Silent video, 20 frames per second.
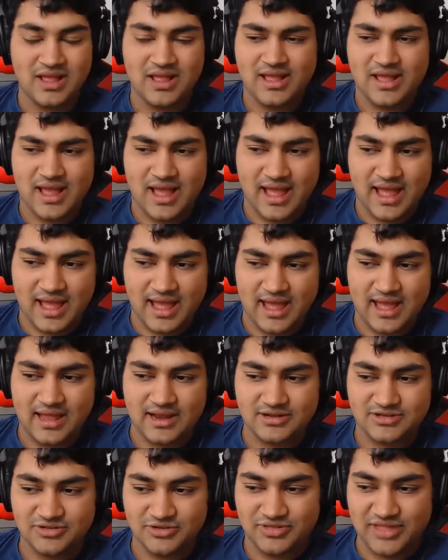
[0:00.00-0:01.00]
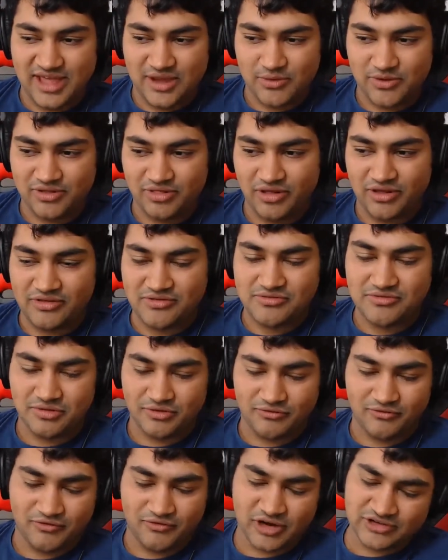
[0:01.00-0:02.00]
And so they were,
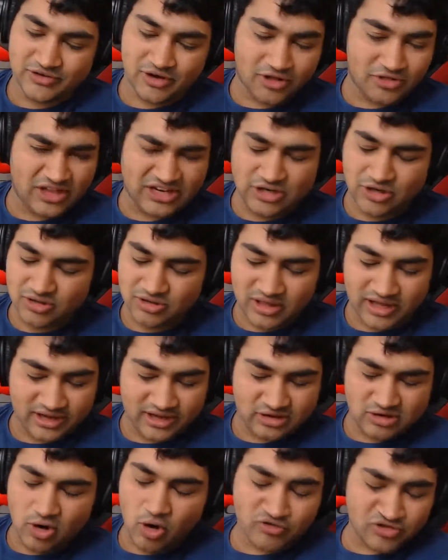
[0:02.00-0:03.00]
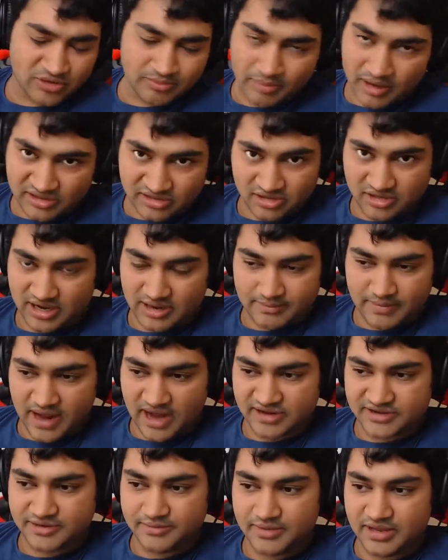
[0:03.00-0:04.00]
first of all, they took like over a month to get back to
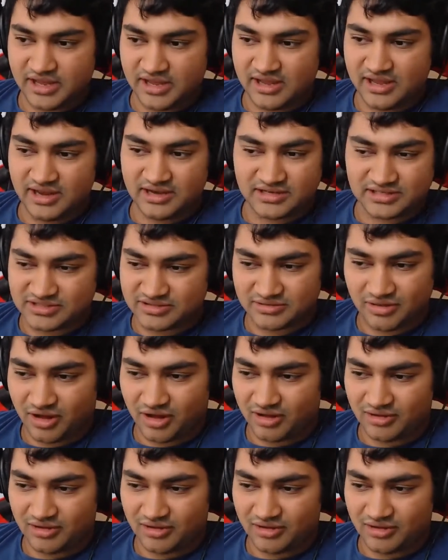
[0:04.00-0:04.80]
me, and just a